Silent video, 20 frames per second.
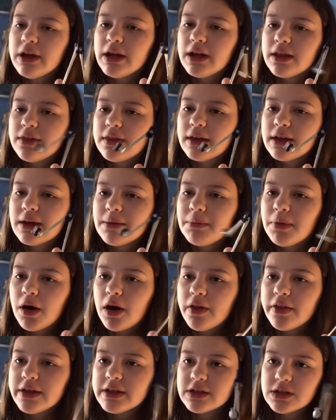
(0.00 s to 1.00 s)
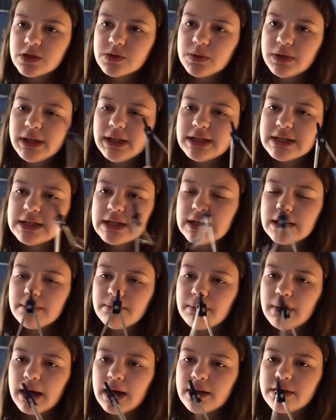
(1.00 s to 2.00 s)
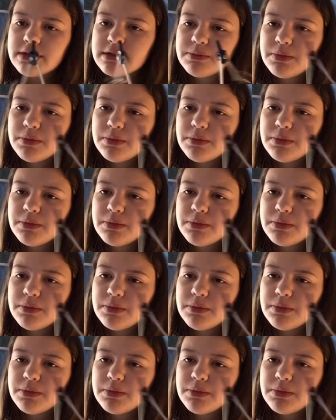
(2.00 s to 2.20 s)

and I think I bought this because we needed it in maths,